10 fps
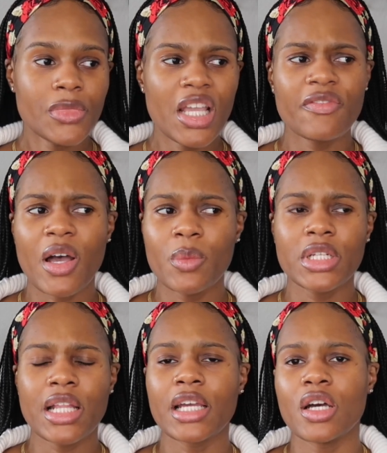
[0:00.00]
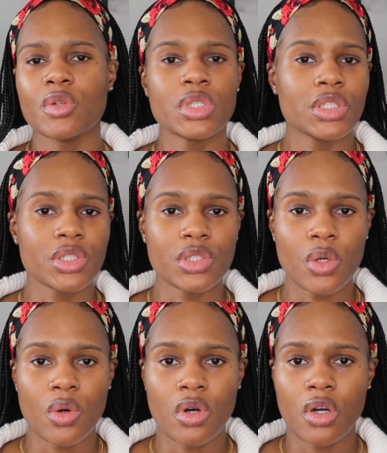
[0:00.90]
if I want to like go to the
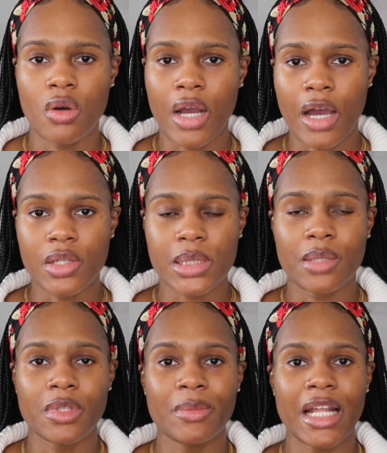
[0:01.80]
store or out or something,